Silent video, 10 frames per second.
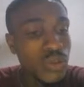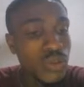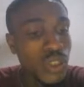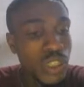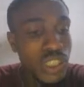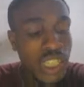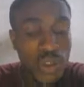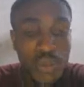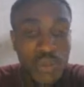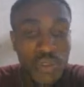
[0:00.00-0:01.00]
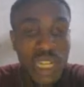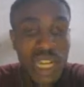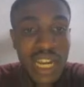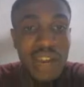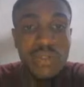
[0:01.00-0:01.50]
sign up for an
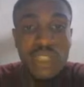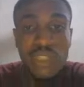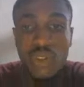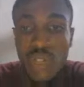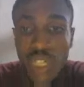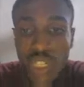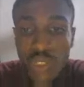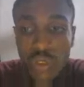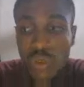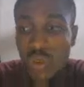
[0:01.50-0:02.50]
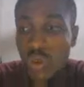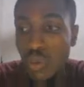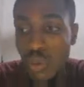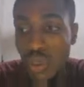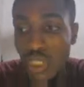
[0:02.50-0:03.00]
account and also create your store, but
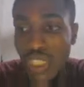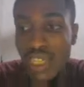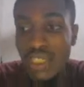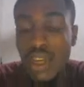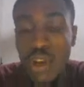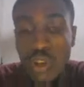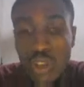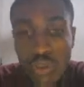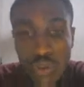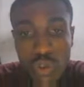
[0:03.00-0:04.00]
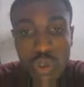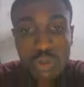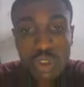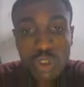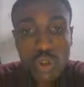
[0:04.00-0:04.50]
your design will not
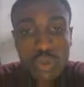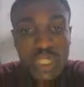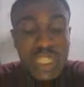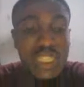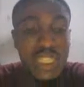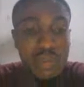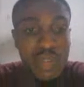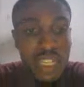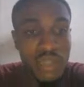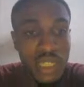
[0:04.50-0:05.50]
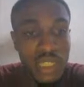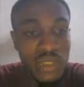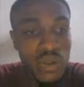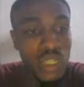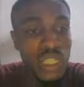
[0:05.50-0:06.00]
show up in their search marketplace
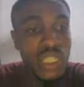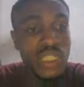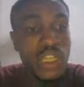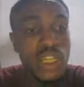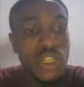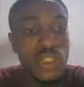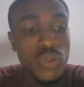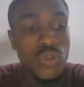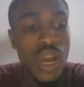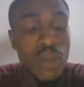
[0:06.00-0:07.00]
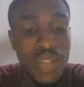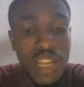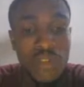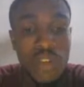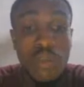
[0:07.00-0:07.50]
unless you apply
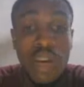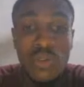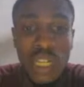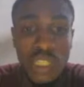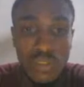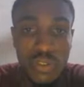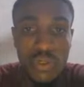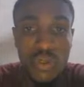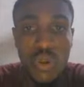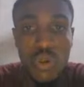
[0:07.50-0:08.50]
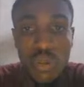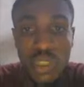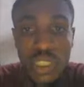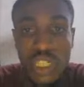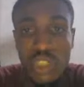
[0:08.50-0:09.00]
for a manual review. But in
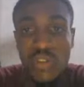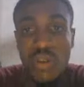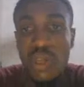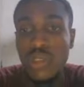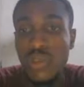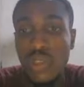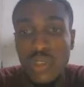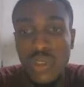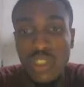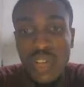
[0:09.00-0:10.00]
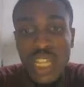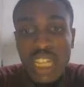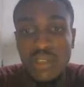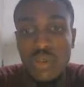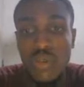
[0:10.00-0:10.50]
the case of Amazon, they don't even allow
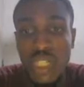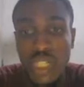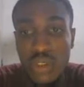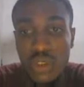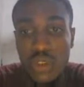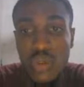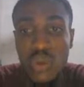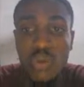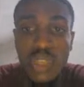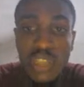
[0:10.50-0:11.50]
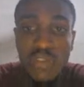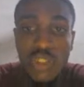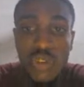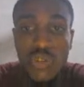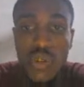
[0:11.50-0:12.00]
you to create your store without first
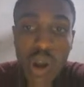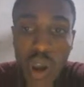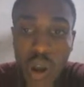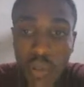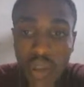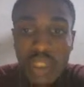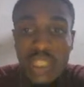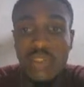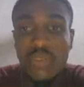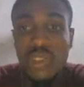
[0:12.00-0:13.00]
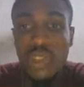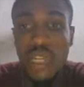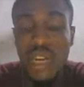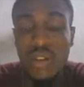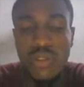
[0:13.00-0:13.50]
of all manually reviewing your
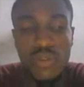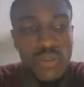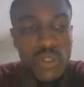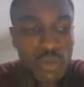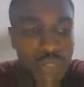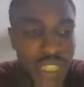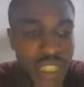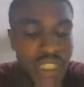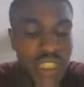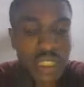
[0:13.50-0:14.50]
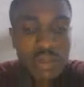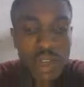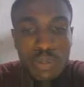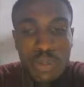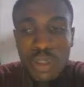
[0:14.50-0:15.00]
account. With Etsy, in my
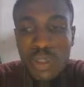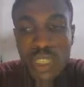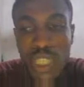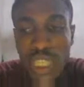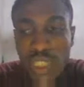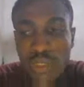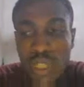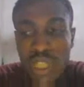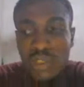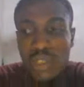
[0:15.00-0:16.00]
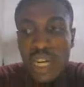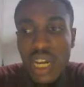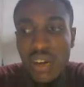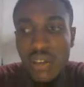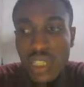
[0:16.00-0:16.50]
opinion, they let you create your
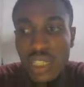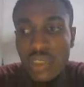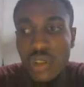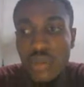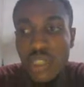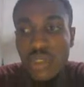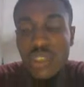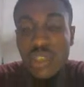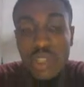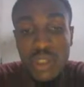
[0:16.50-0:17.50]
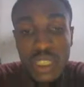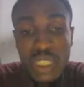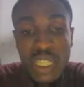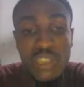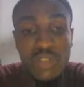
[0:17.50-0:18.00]
account and they make your
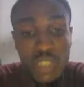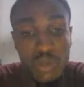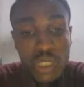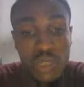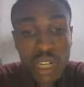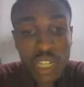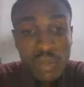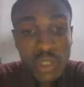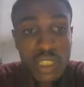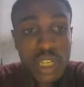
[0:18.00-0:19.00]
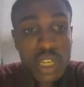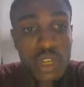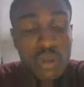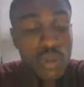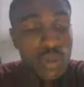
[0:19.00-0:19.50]
designs visible in the marketplace.
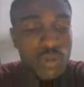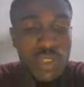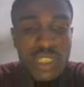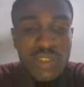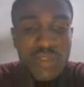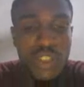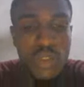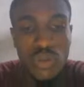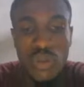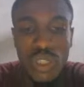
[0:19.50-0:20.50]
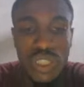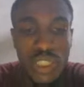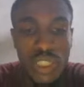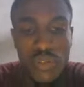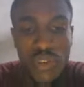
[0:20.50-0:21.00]
But within the first 2 or 3
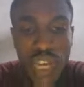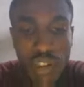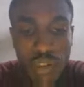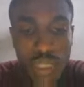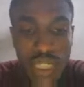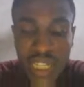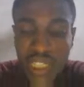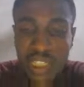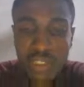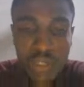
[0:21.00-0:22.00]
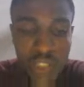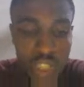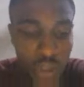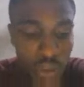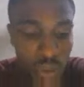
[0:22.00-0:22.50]
days of your account being active, they are
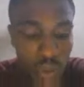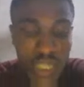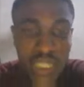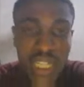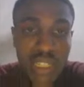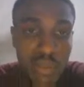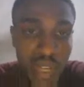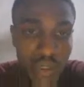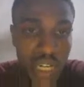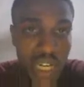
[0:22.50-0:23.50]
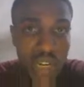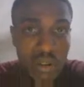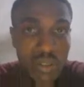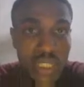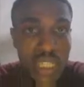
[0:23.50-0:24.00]
going to automatically ban your
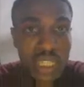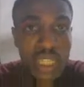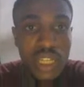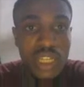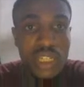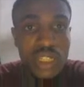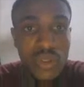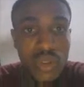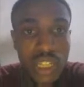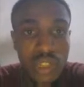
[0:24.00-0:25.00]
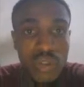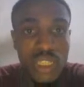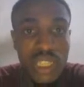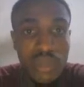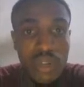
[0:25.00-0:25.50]
account and request
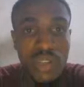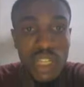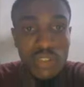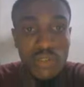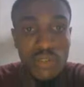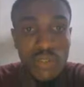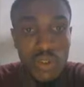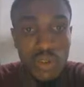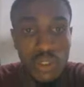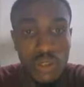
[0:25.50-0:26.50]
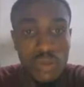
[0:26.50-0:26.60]
a manual review from you.